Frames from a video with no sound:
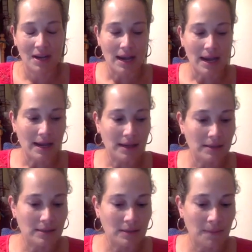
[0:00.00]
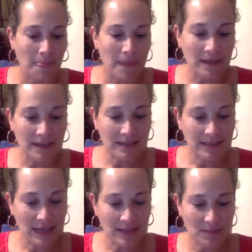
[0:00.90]
And it
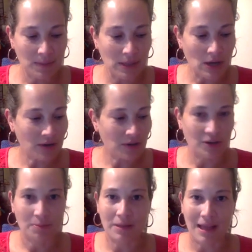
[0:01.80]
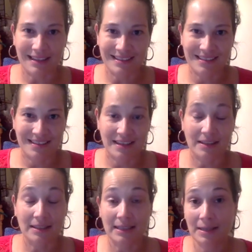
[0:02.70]
extends beyond our appliances and
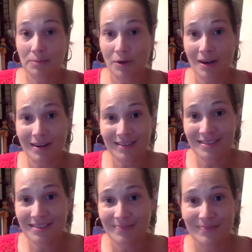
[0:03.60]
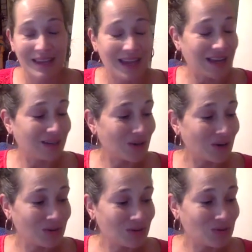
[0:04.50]
cleaning products and
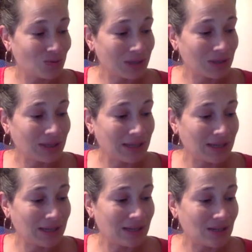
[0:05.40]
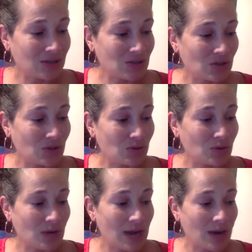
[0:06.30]
goes really
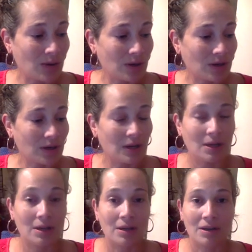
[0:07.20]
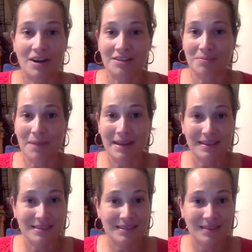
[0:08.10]
into our
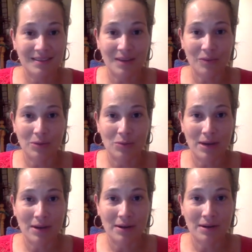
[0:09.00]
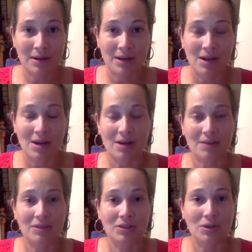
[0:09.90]
cosmetics that we wear, our
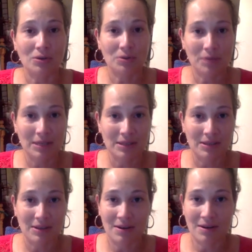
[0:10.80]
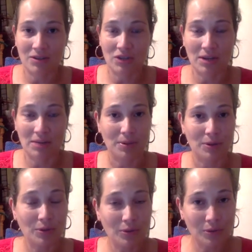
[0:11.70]
deodorant, our
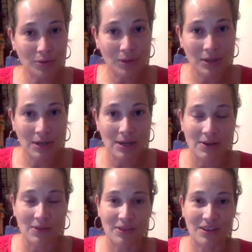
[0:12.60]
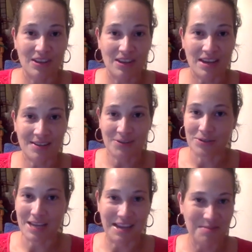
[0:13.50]
shampoo, the
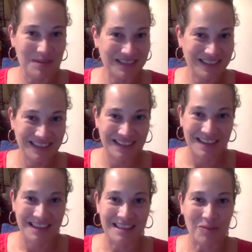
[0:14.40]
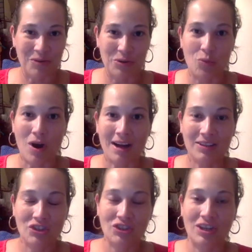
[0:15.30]
entertainment that we
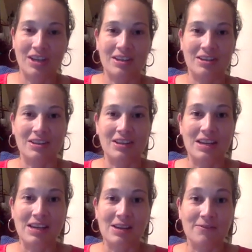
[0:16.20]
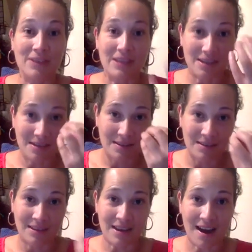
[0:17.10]
watch and feed
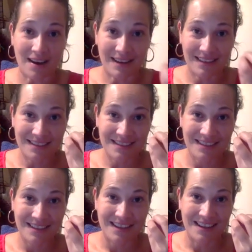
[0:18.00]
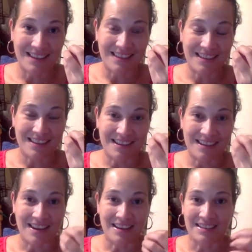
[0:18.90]
the eyes.
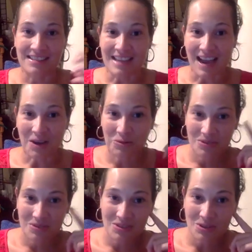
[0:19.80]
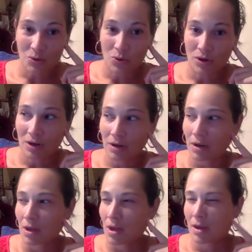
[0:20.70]
the sounds or
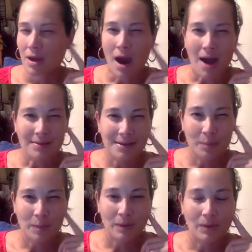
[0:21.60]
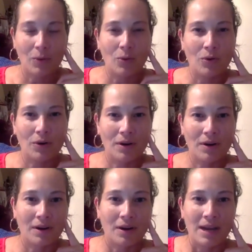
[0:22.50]
gossip
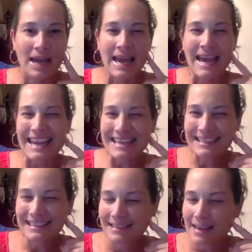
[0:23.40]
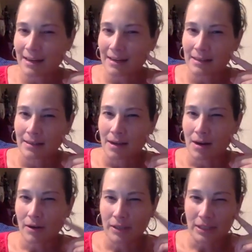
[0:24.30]
or hate that
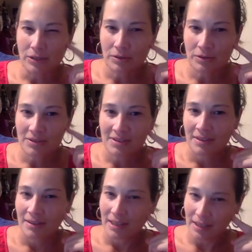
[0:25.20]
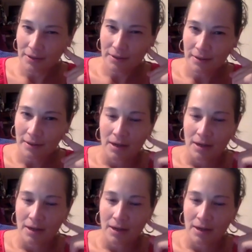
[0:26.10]
our ears hear,